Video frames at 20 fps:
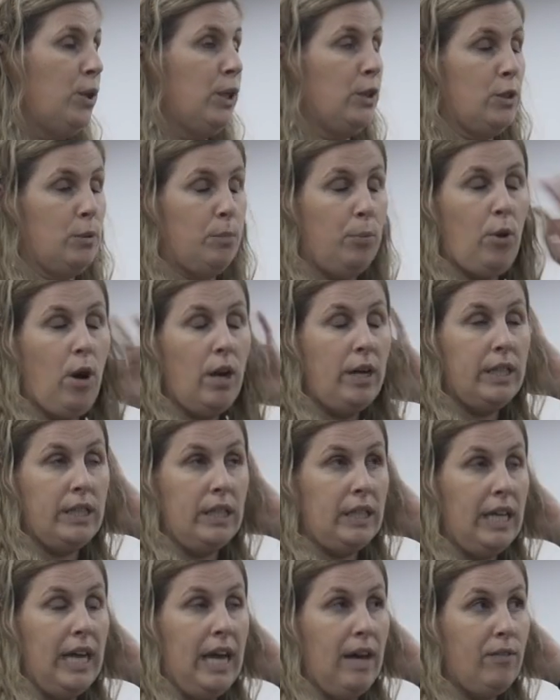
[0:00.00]
There's a product
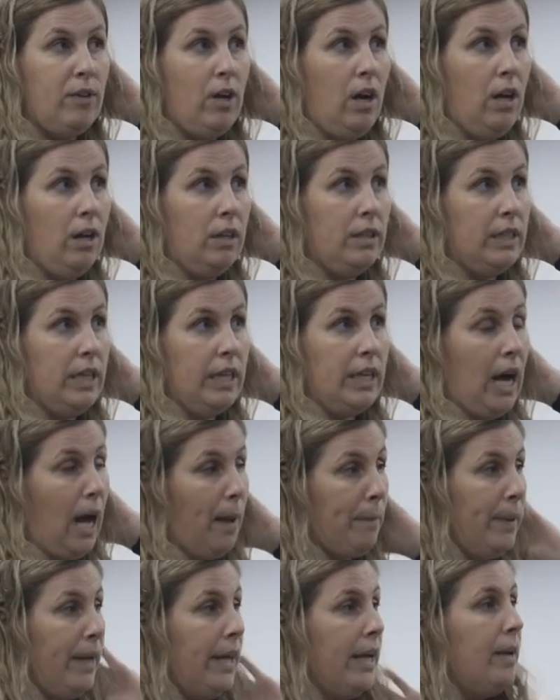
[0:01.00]
that they have called
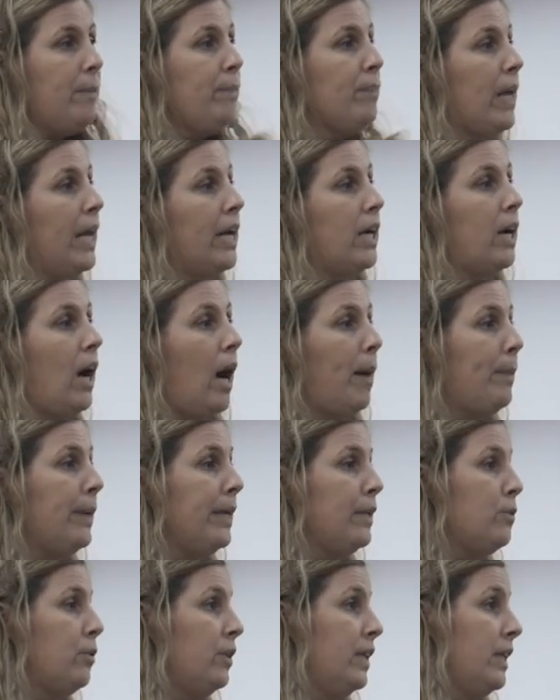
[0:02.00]
Agape, and
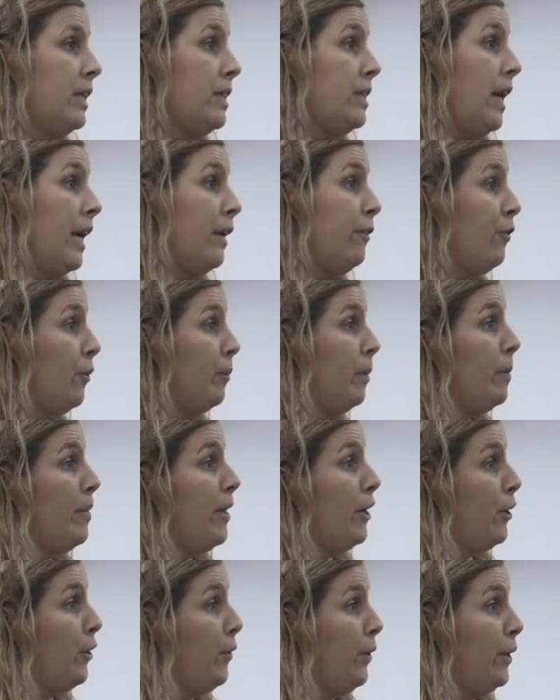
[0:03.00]
Agape is really designed for women
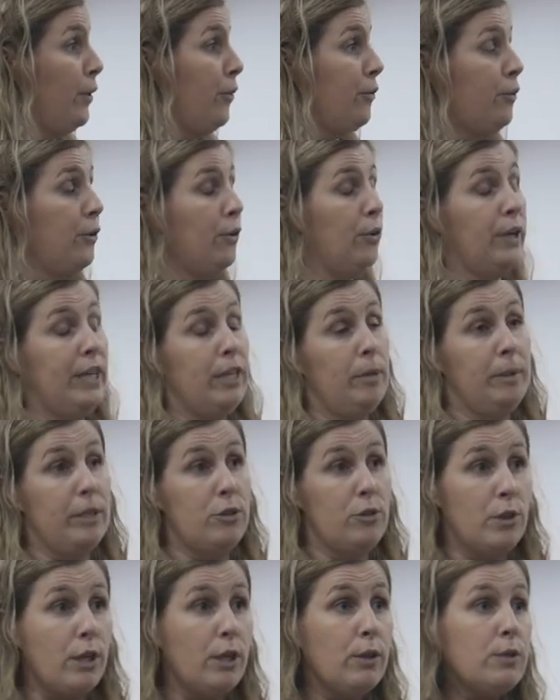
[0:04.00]
that are going through
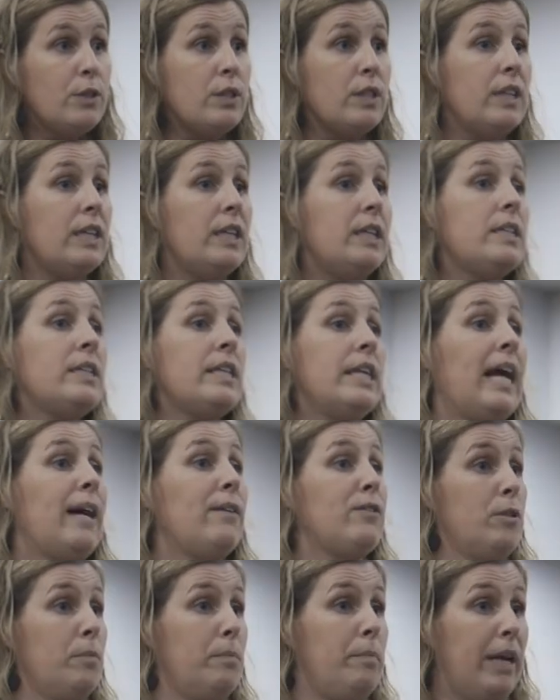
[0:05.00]
endometriosis and
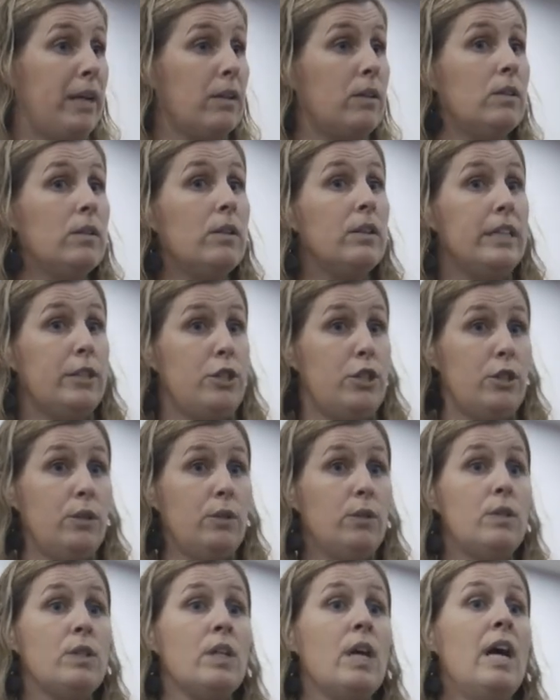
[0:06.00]
have some medical
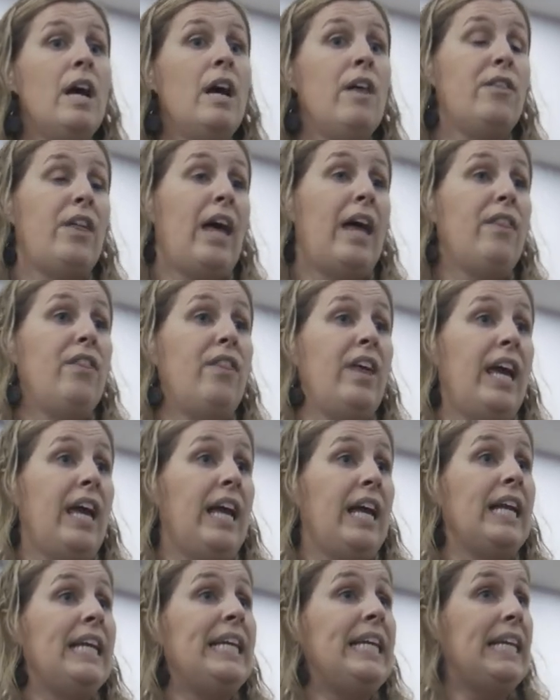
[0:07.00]
issues that
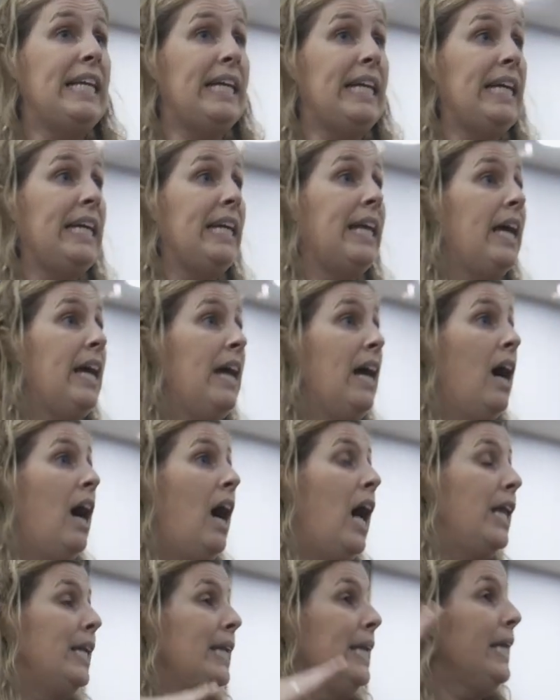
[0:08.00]
they need
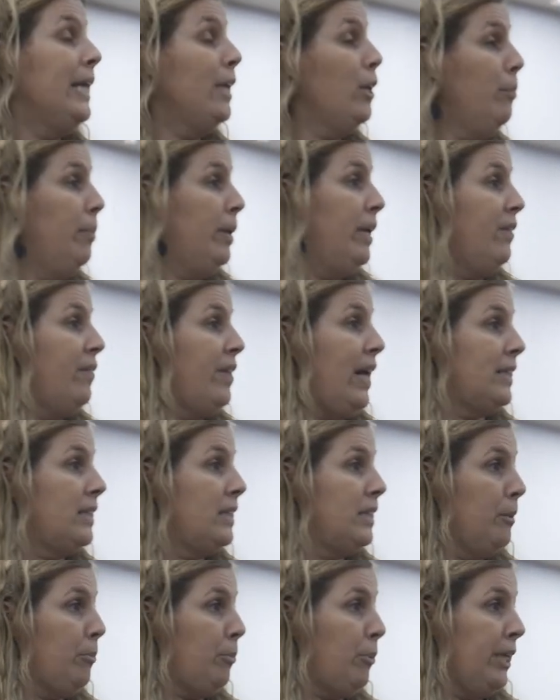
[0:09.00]
a little bit of that
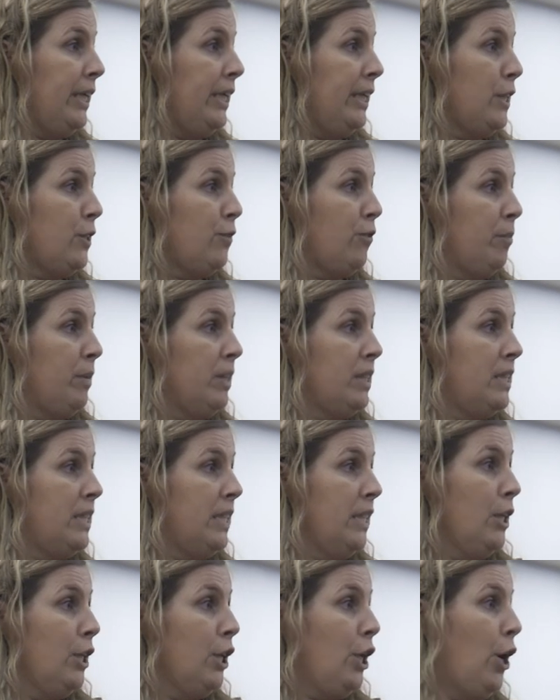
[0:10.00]
slipperiness from the
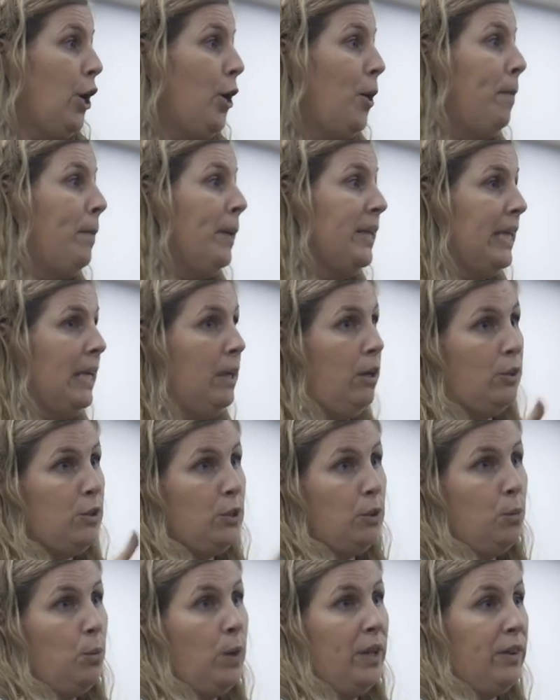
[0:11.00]
silicone, but they
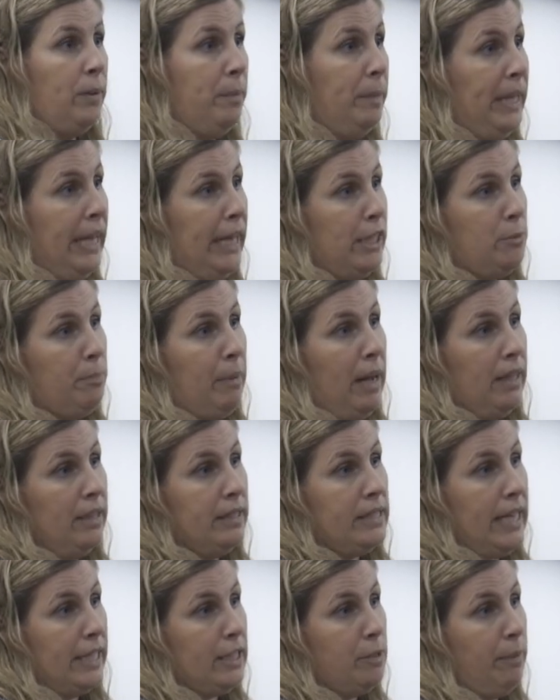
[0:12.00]
also want the pH
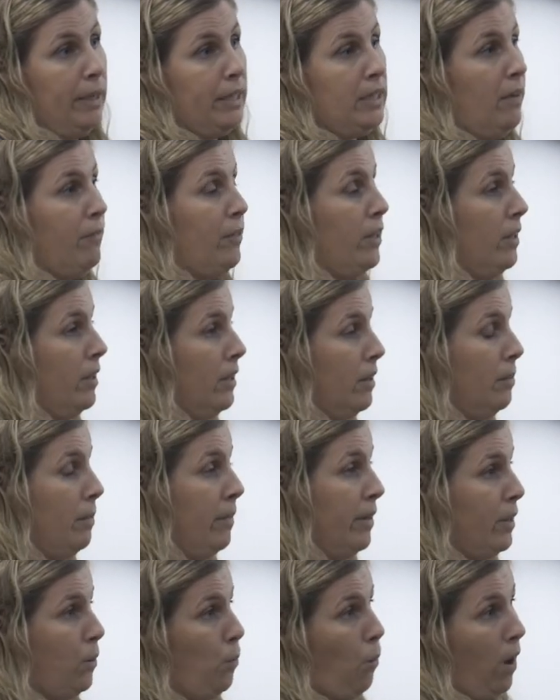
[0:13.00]
balance aspect of
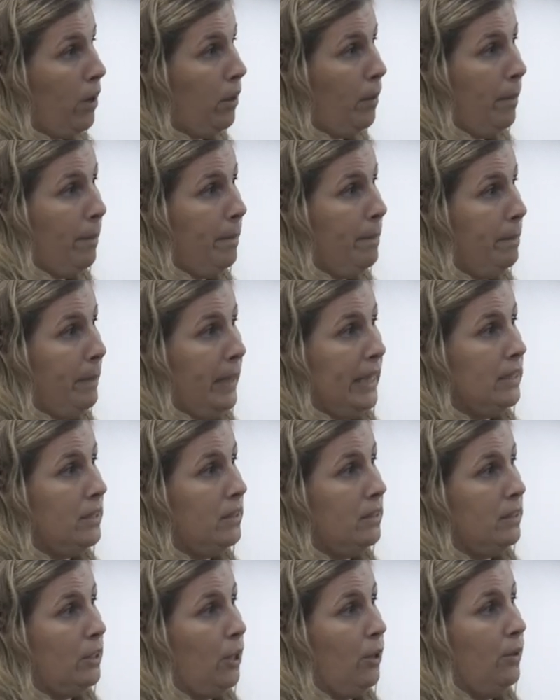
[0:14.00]
the water base,
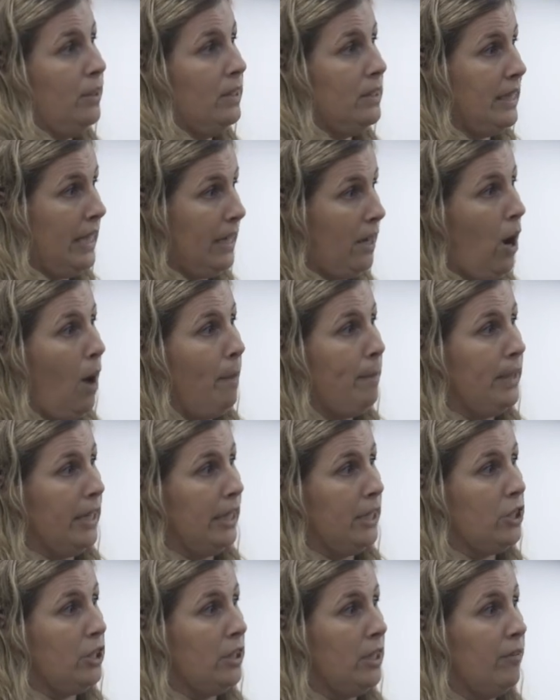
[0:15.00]
so it's that
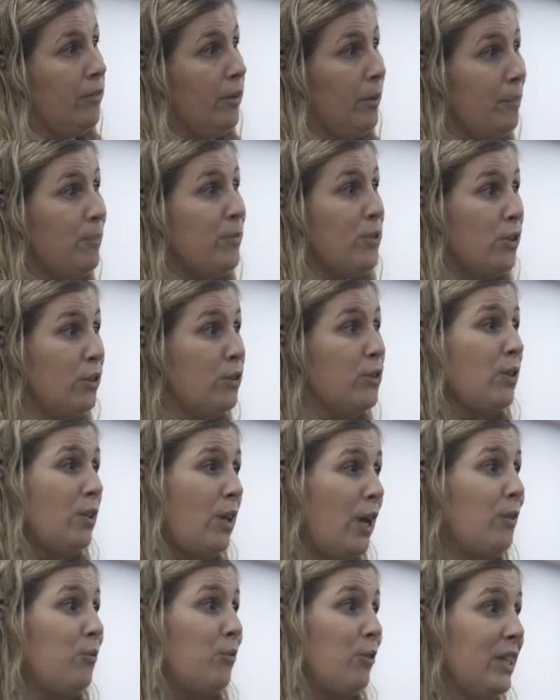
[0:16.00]
combination of them. So there's a
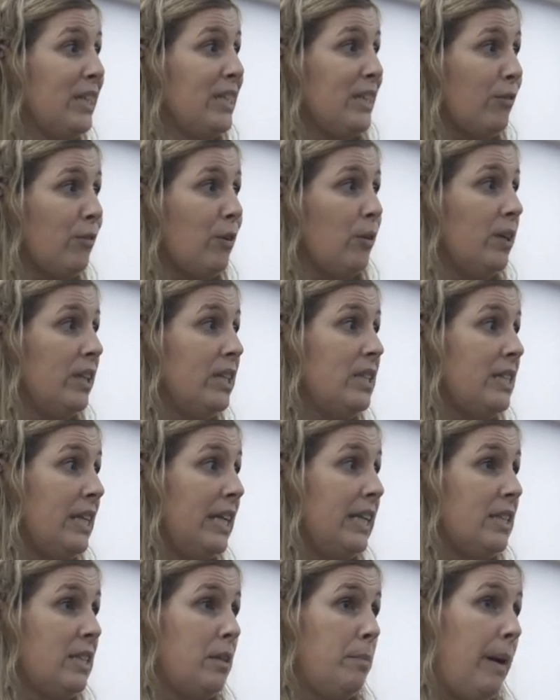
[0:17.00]
lot of really different ones,
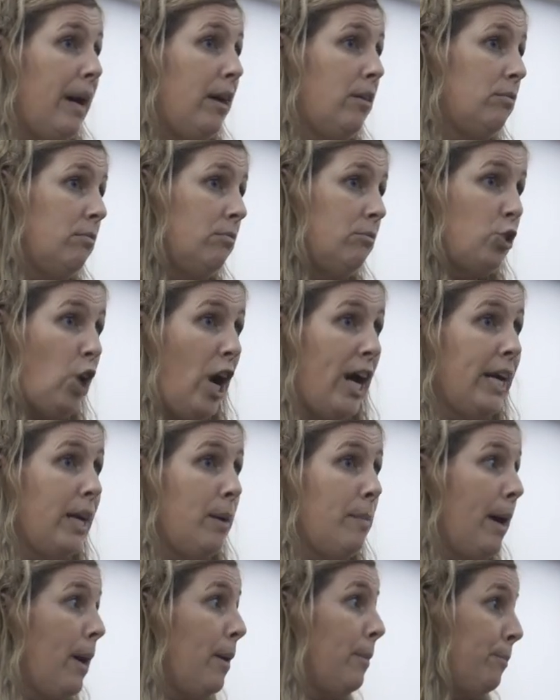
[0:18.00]
and it's about trying
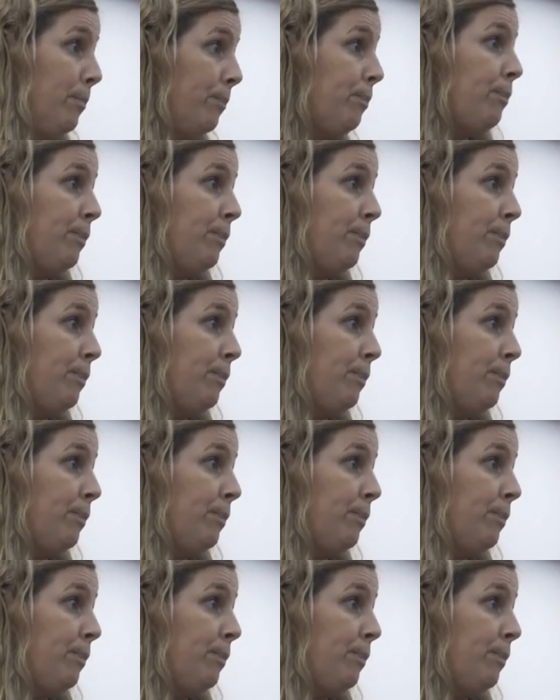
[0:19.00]
them out.